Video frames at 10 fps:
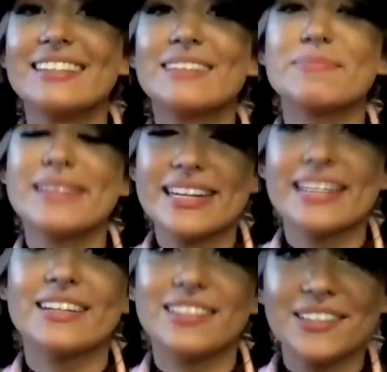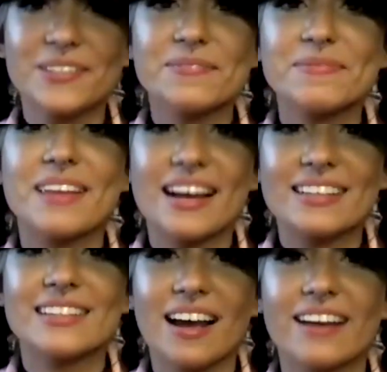Banana you.
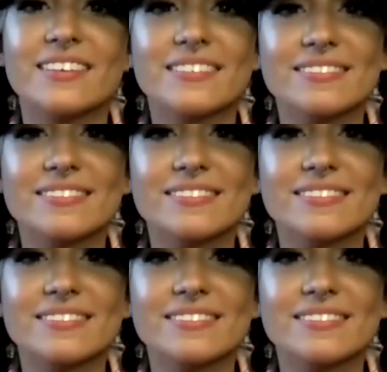Knock, knock.